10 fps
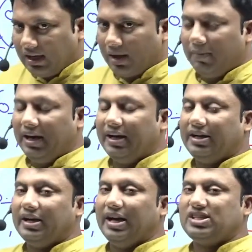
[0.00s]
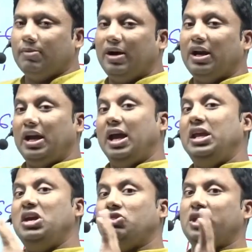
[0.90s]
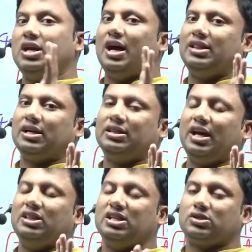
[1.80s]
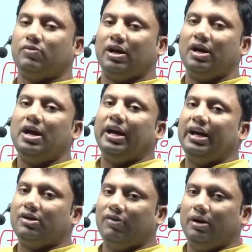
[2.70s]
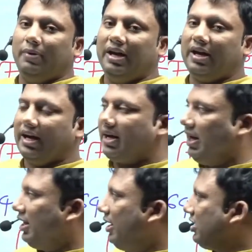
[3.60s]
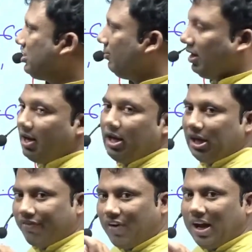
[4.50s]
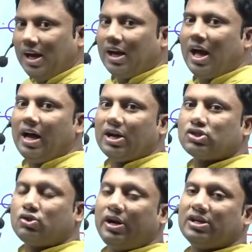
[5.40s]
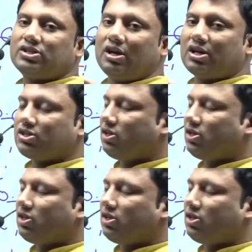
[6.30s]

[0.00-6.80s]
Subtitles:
terminating decimal. Anything other than this one, it will be a recurring decimal. If Anil Nair students are